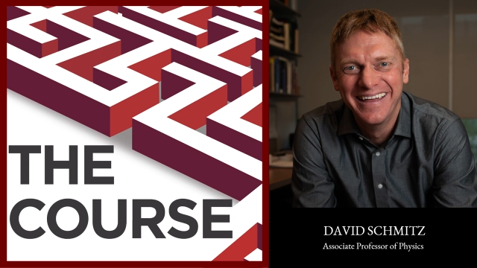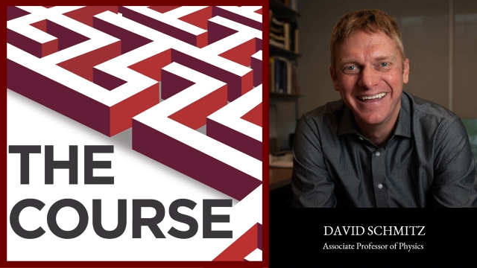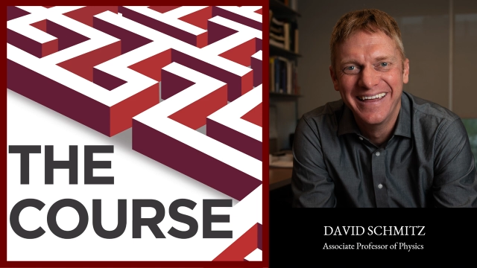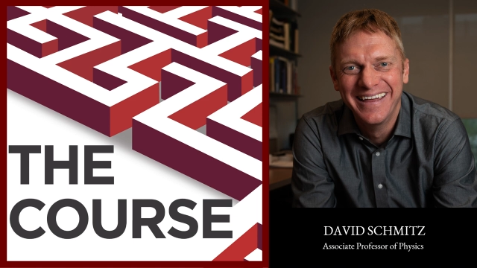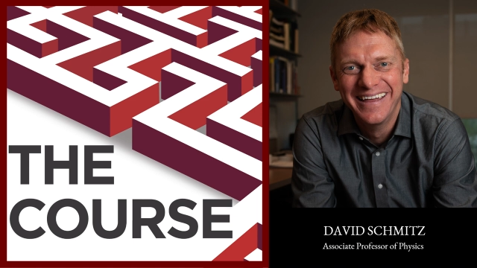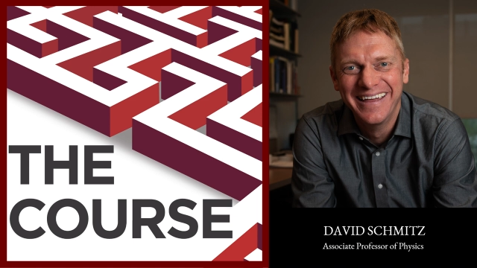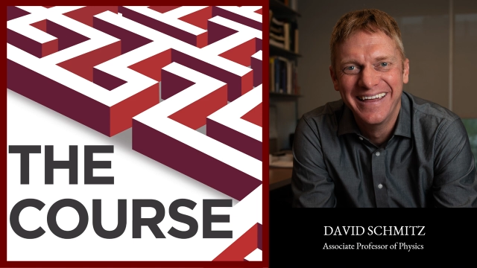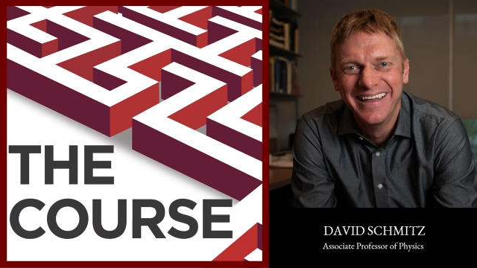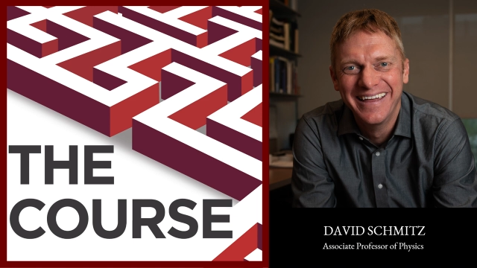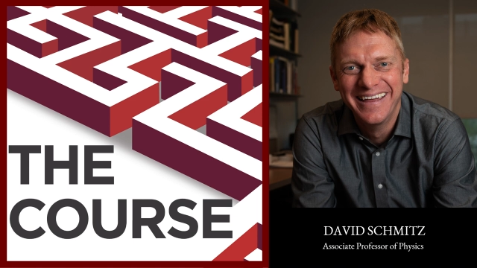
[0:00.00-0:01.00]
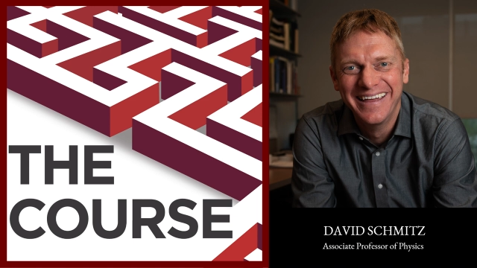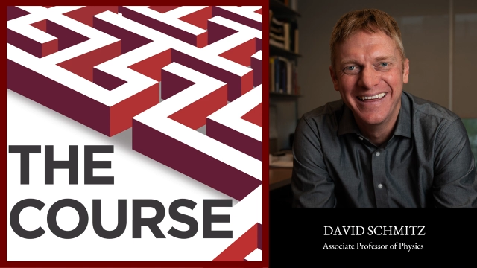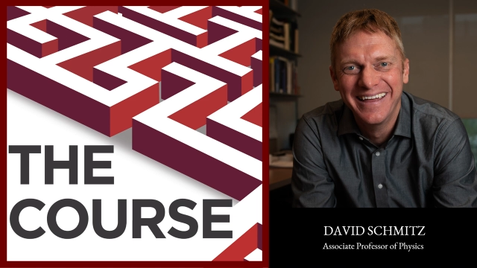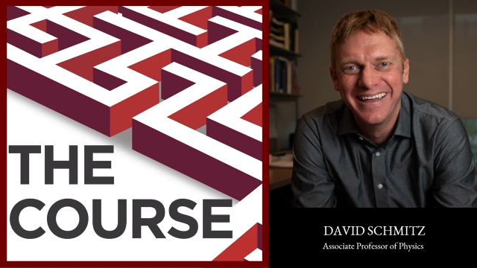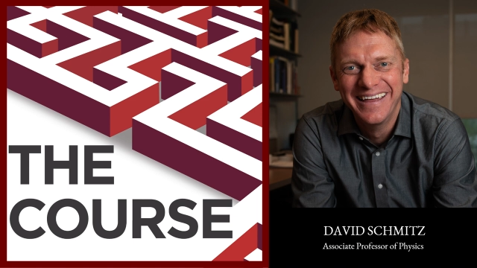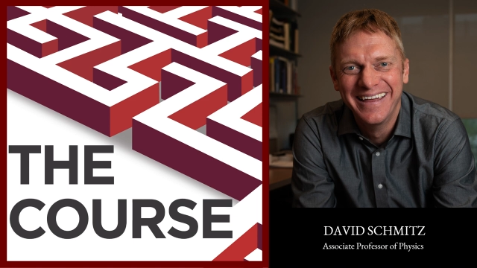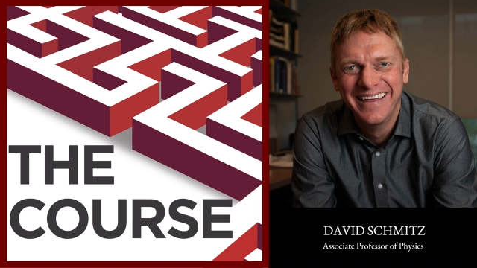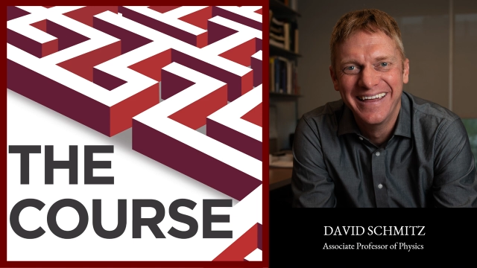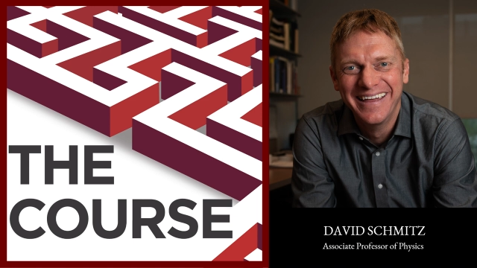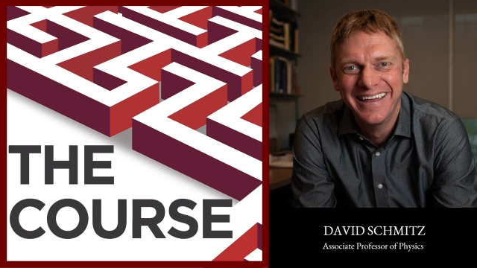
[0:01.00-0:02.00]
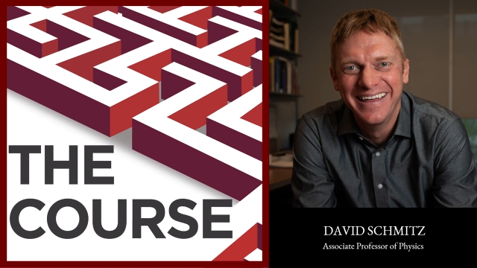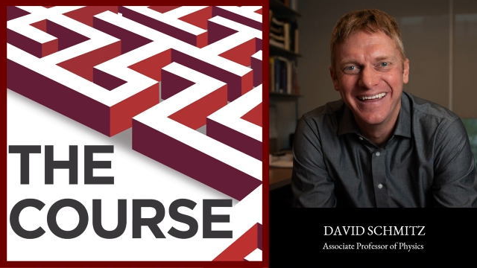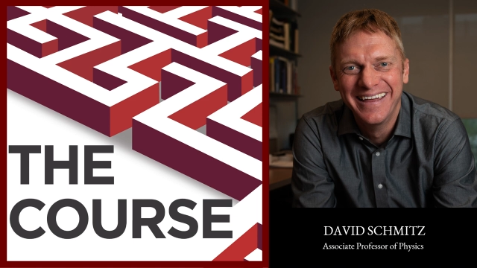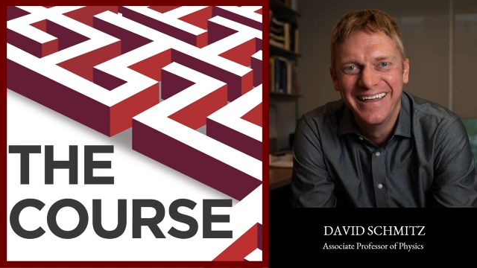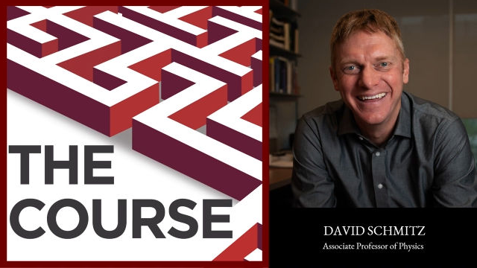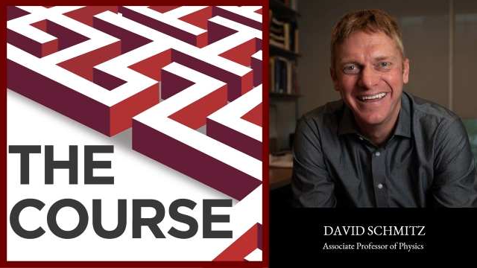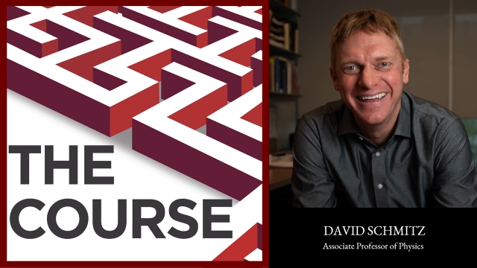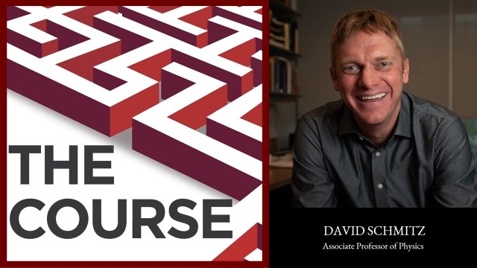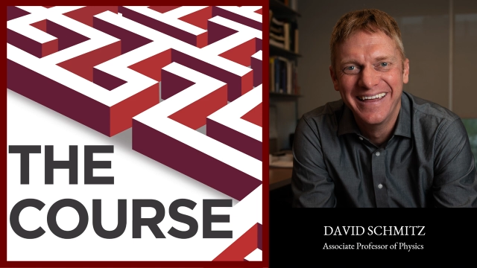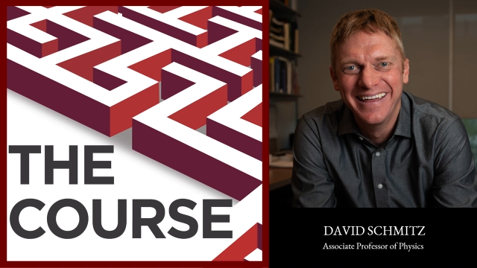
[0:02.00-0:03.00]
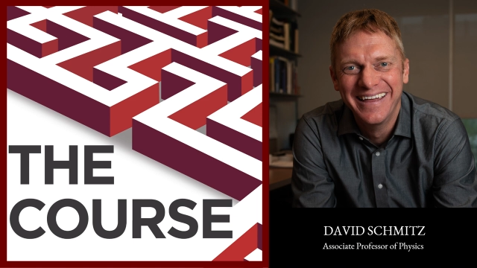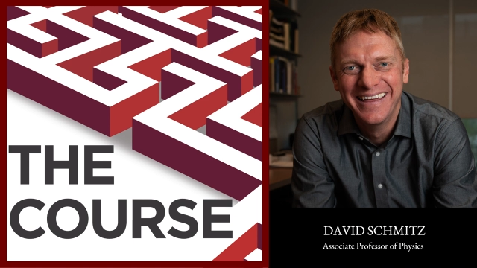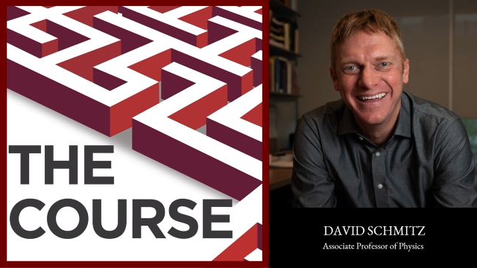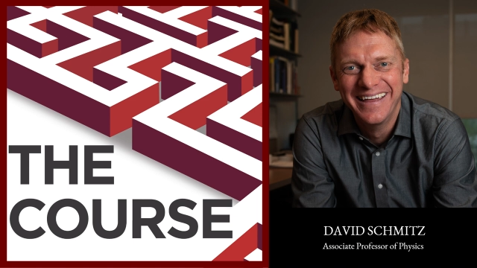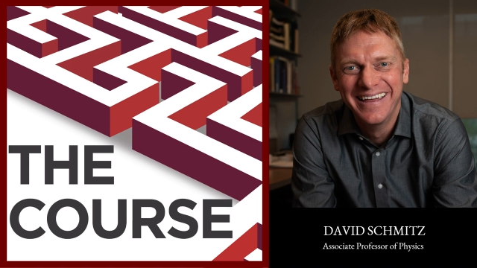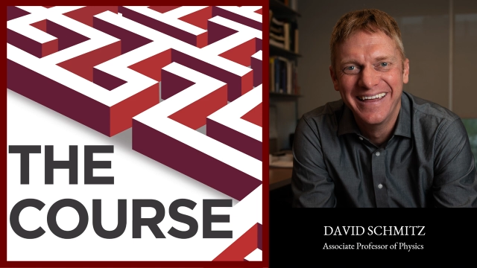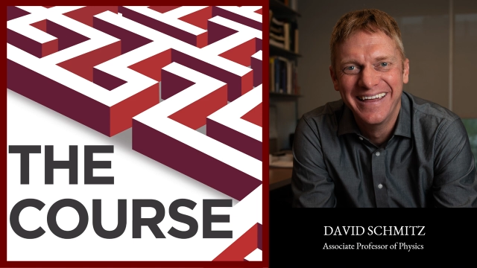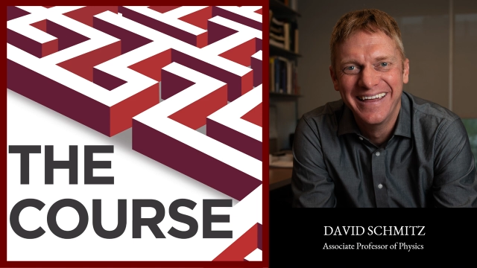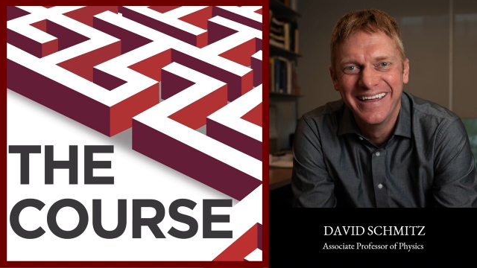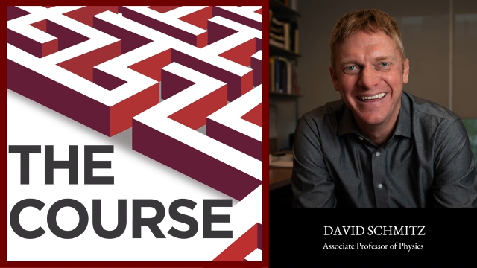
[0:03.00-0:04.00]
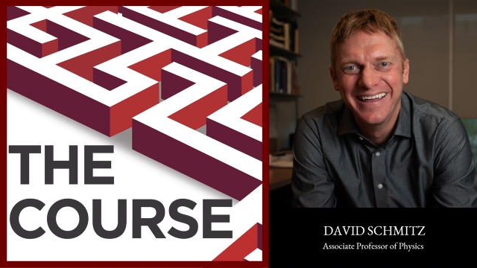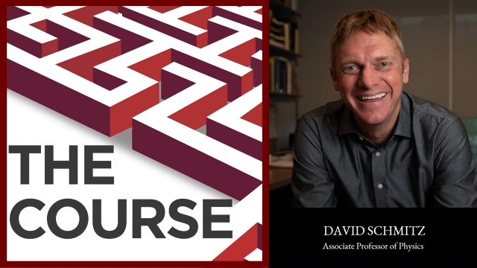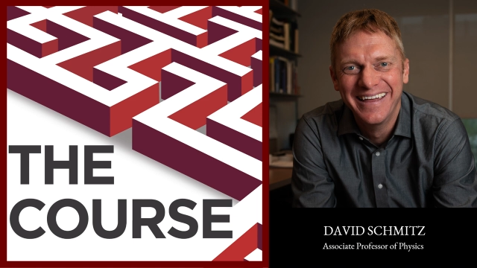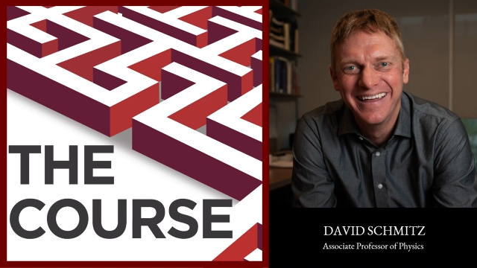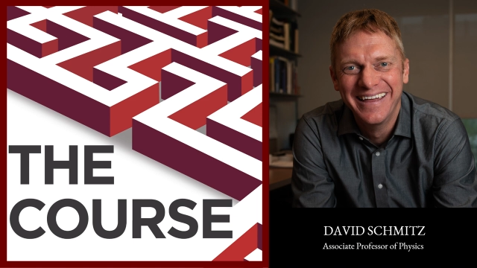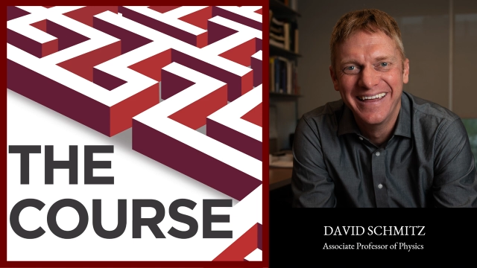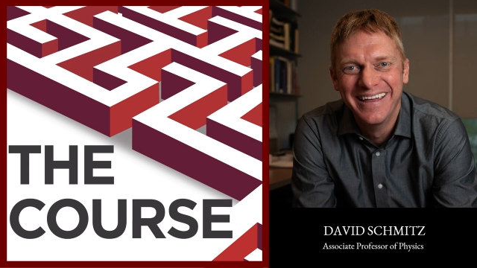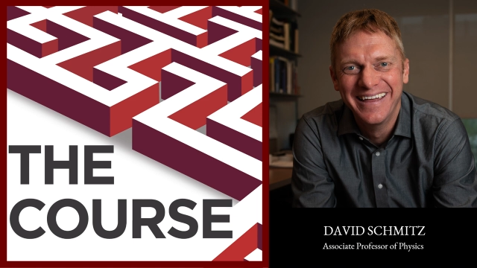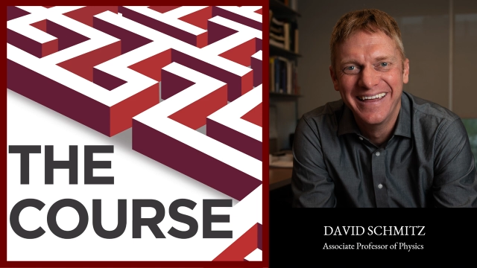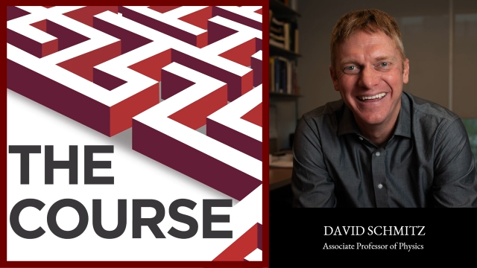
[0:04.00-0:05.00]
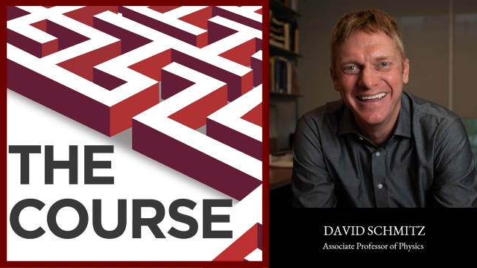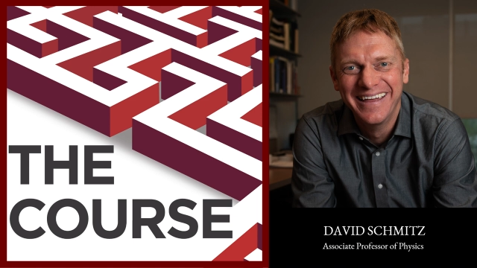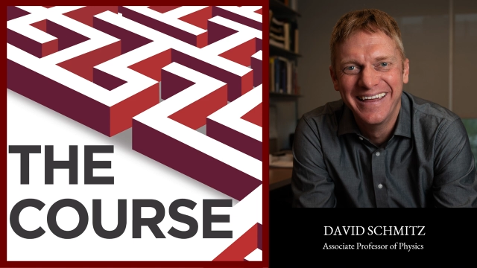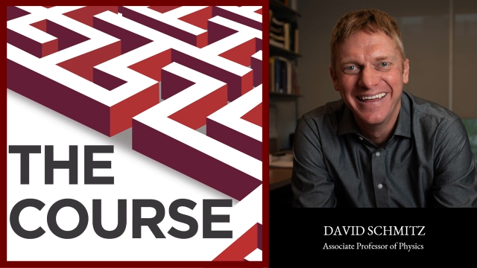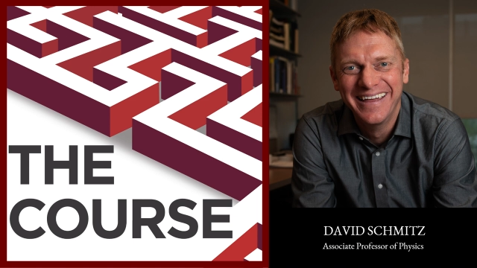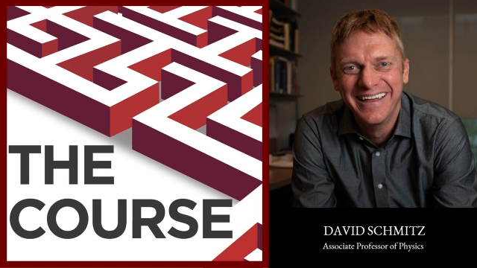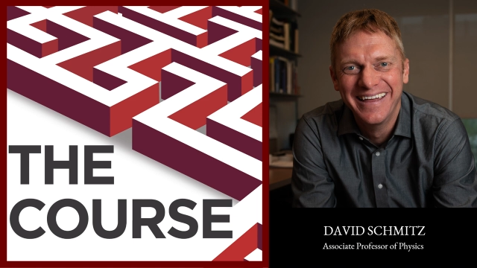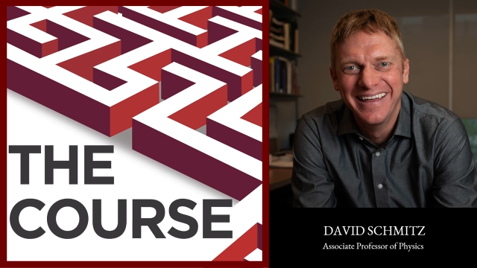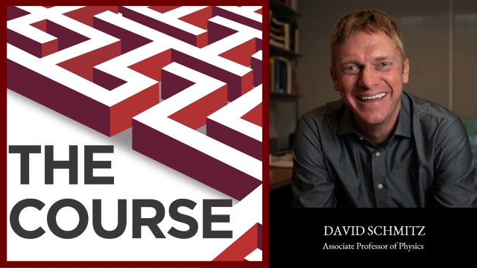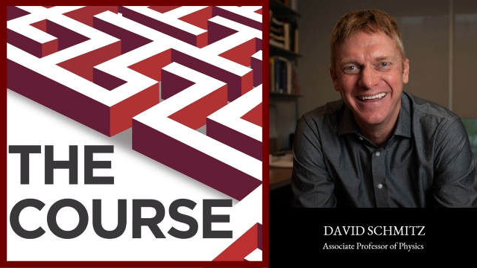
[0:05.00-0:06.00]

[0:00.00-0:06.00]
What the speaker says: (no lip movement)